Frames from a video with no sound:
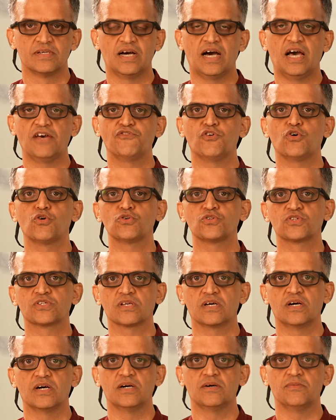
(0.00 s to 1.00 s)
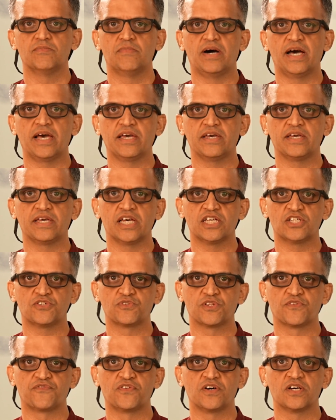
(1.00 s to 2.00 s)
Hi folks, my guest
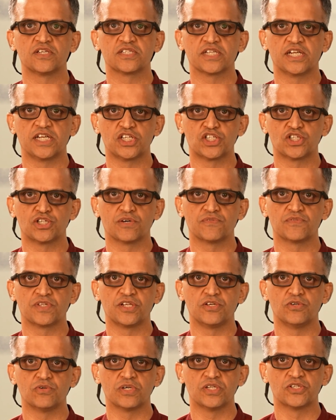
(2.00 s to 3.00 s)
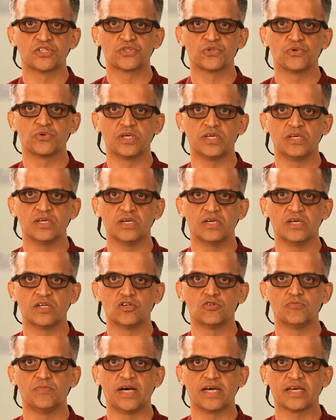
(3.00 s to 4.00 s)
for the first edition of the Niyogin Story, a
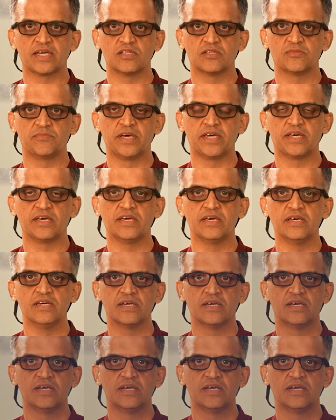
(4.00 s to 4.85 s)
new bank in the making,